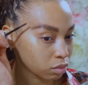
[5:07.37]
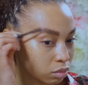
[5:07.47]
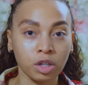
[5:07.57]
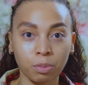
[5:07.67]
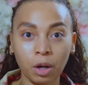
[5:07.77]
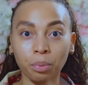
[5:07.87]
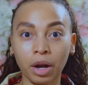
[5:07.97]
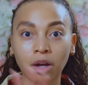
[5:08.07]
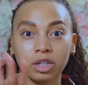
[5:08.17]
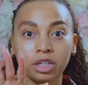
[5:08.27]
Once my
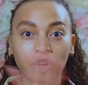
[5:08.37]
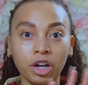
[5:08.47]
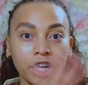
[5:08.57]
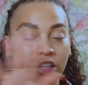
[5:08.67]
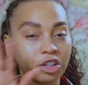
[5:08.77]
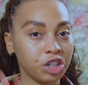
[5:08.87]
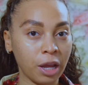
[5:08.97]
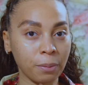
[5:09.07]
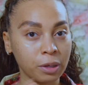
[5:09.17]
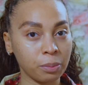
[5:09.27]
brows are in the
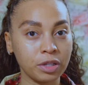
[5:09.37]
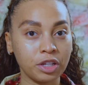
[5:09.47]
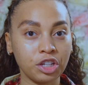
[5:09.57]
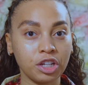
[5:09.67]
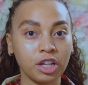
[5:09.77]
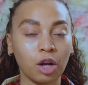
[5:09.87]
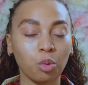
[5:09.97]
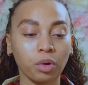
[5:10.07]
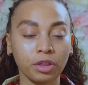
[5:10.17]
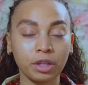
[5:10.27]
shape and the position that I
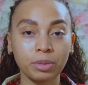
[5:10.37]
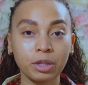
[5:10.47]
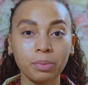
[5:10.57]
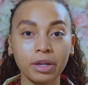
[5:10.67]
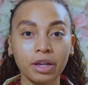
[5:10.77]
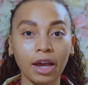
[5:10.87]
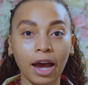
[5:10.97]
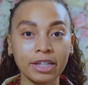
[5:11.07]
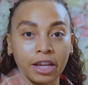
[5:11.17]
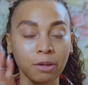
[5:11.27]
want them to be,
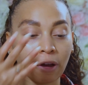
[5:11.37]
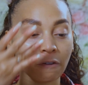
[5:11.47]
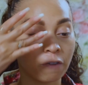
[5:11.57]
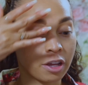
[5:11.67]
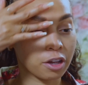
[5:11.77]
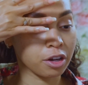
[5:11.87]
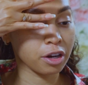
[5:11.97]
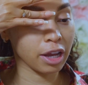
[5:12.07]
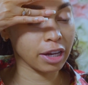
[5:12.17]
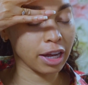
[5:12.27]
I take my
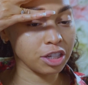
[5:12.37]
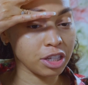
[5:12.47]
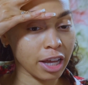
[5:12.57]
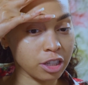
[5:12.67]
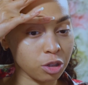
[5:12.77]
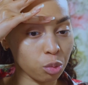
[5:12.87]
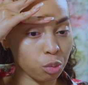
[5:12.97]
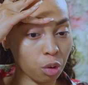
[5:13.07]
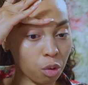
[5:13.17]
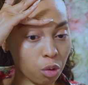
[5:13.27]
finger and I just like to
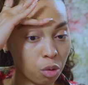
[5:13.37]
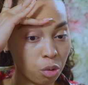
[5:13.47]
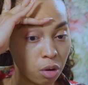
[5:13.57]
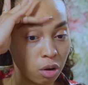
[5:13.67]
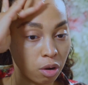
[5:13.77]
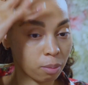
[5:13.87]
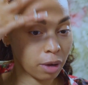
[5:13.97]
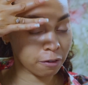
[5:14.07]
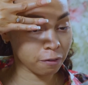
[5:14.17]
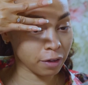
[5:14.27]
roll
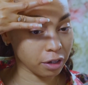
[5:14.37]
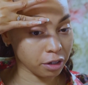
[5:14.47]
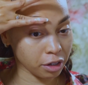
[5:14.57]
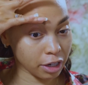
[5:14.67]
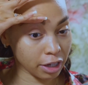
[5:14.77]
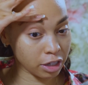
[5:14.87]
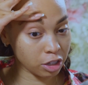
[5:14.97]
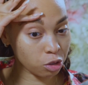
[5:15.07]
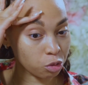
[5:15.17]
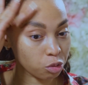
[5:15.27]
my finger
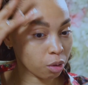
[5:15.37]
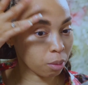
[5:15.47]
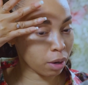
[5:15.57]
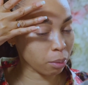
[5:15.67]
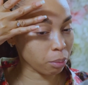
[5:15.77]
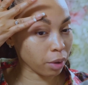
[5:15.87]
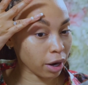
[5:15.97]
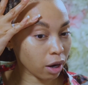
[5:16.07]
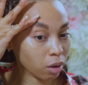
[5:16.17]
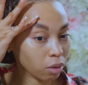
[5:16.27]
into my
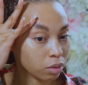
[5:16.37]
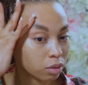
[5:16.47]
brow